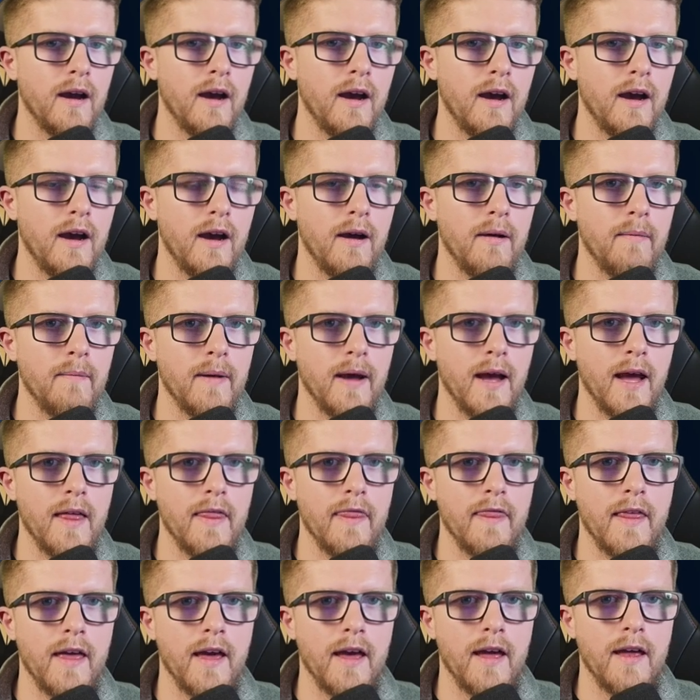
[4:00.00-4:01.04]

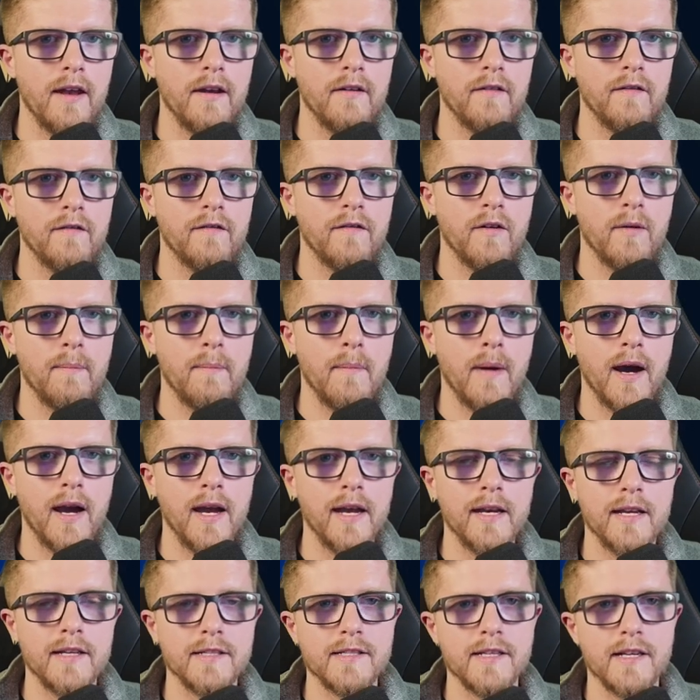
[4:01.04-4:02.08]
And then for
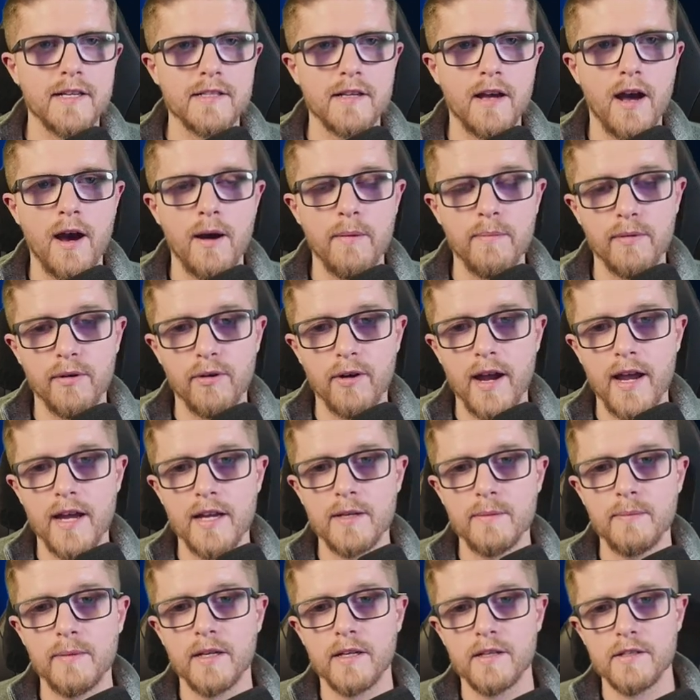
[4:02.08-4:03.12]
mine, it says
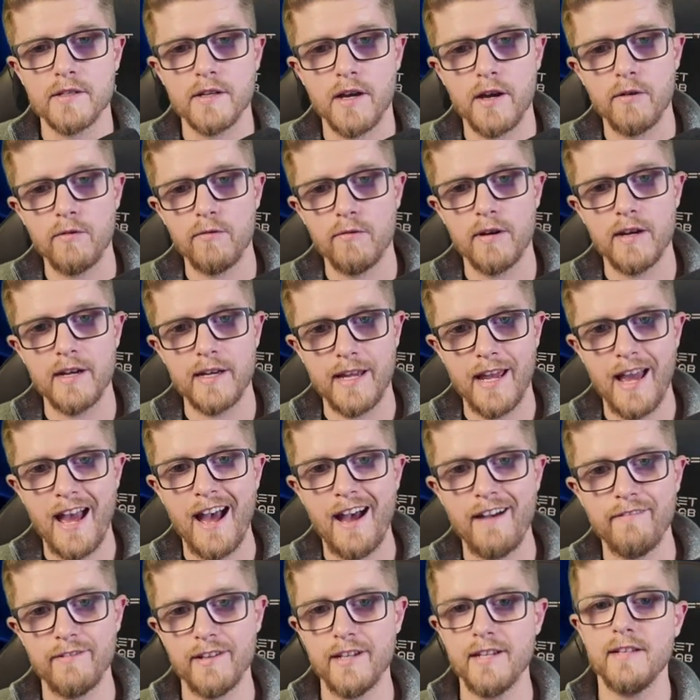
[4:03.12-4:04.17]
upgrade because I already
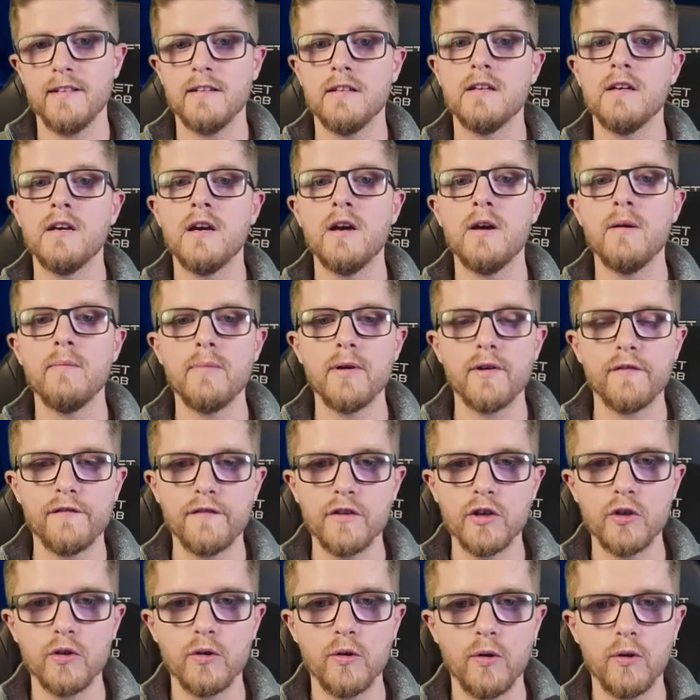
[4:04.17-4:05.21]
have it, but
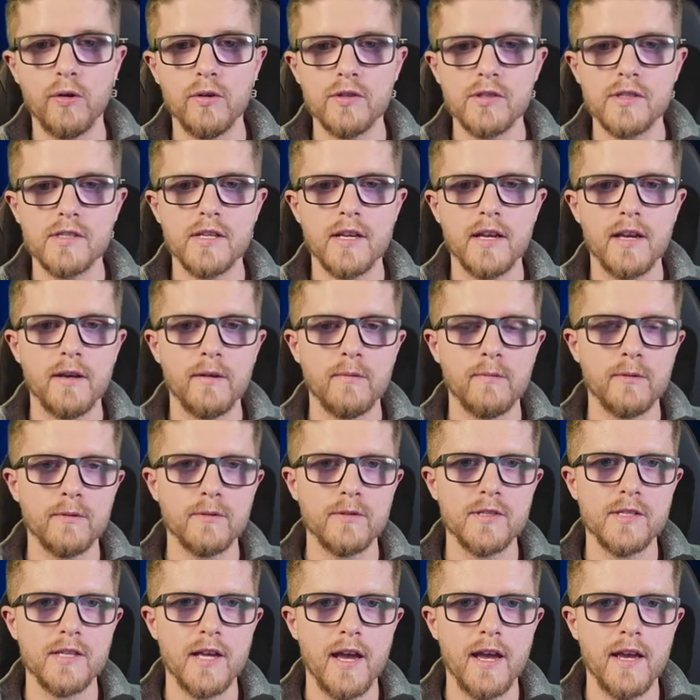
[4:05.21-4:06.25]
for yours, it will
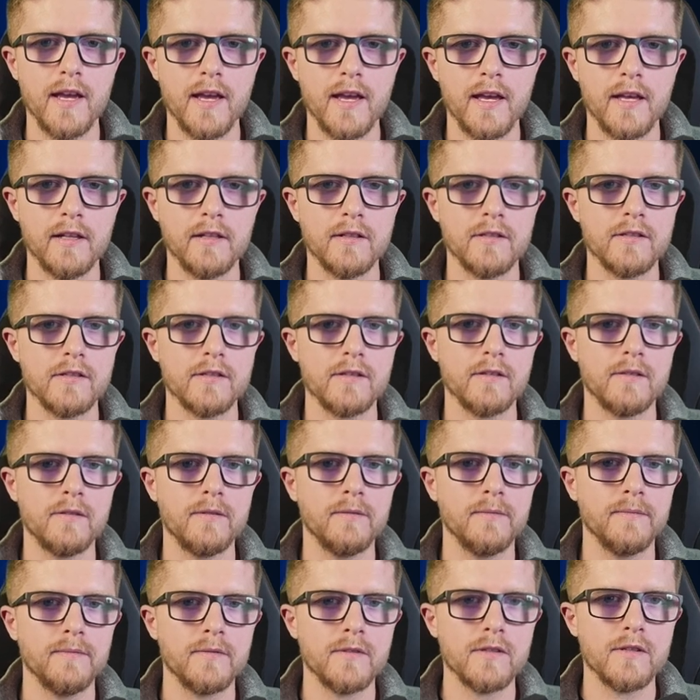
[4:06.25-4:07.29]
say
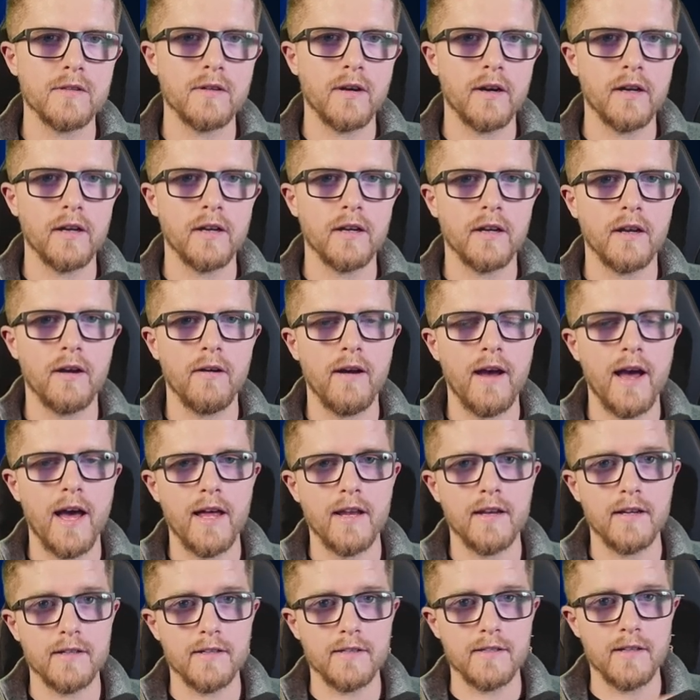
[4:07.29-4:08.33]
install. So I'm going to go
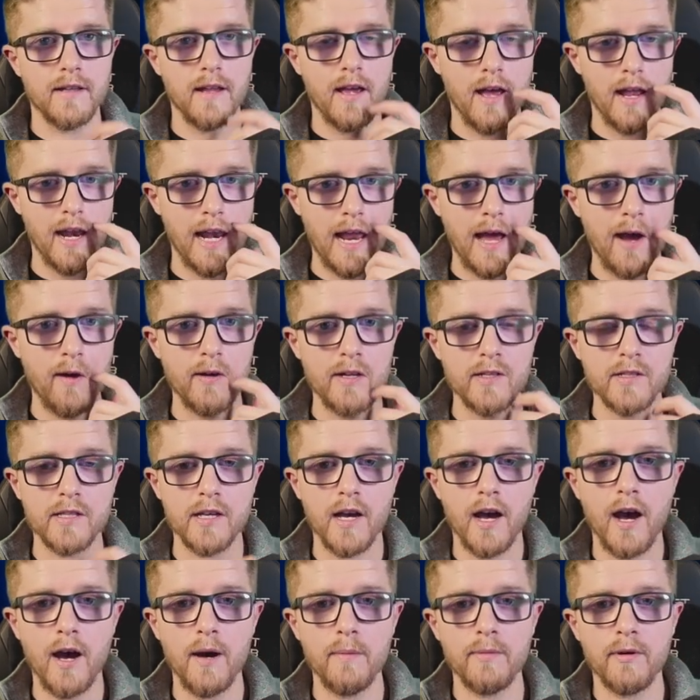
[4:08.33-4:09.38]
ahead and allow it
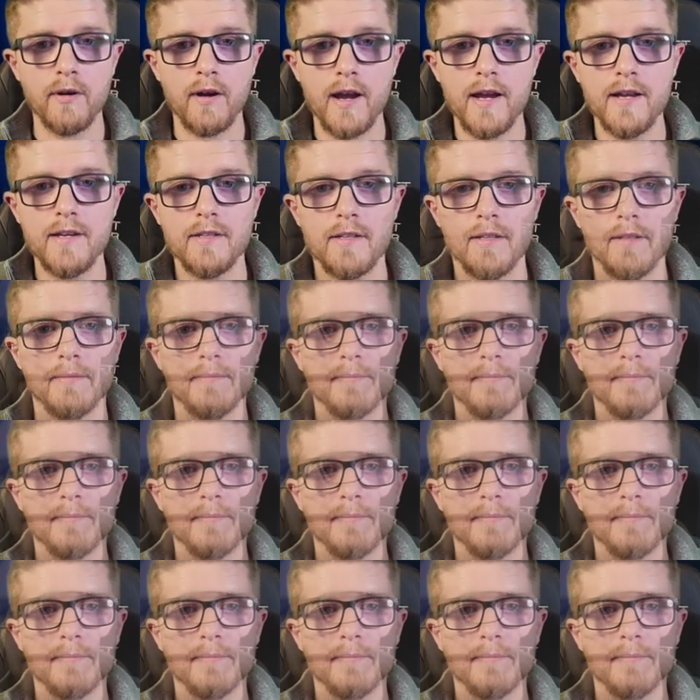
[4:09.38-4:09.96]
to upgrade.